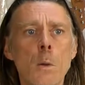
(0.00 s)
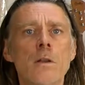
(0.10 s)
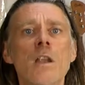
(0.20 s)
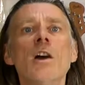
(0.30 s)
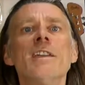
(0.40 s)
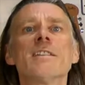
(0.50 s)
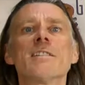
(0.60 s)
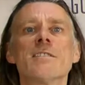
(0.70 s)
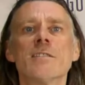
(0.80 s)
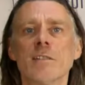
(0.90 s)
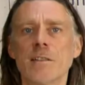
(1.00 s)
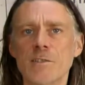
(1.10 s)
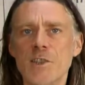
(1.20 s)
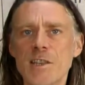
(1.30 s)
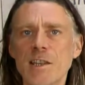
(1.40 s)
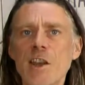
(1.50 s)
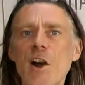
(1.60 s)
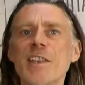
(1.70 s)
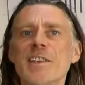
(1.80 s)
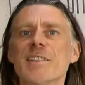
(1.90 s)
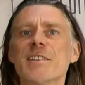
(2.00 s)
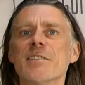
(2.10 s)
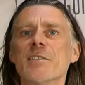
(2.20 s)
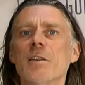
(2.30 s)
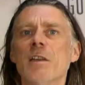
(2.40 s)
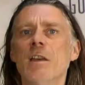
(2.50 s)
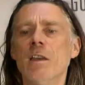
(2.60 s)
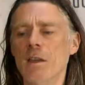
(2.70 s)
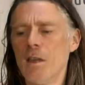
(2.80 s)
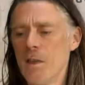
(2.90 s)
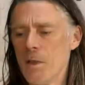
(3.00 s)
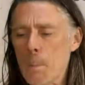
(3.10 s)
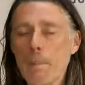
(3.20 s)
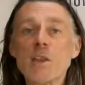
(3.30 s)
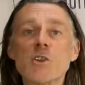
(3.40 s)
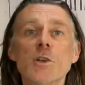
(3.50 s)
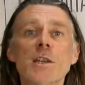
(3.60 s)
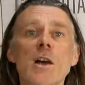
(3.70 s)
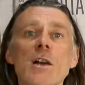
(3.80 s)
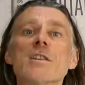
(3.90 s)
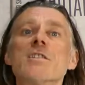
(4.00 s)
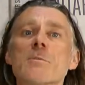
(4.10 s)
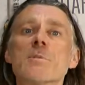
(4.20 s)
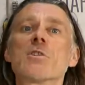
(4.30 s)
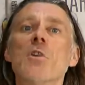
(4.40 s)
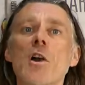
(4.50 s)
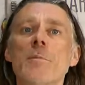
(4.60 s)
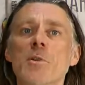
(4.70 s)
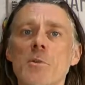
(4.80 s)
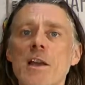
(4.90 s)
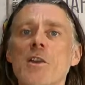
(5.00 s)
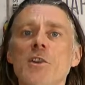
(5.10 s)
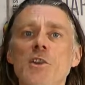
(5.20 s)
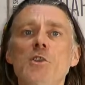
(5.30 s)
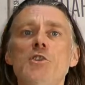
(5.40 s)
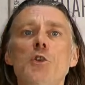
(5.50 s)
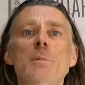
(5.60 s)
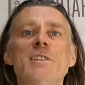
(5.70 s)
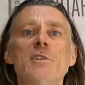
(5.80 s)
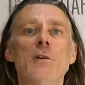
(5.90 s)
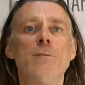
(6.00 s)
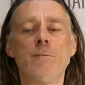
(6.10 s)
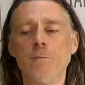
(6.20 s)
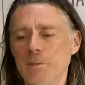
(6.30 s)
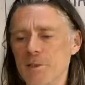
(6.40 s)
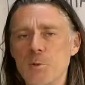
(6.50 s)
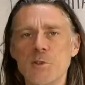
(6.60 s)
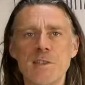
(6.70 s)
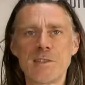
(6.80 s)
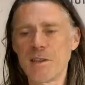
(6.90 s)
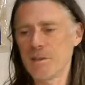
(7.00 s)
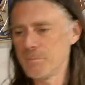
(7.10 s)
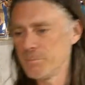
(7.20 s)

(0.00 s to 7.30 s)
Likes. She said likes. Make sure you like and subscribe and all that kind of YouTubey stuff is what she's saying.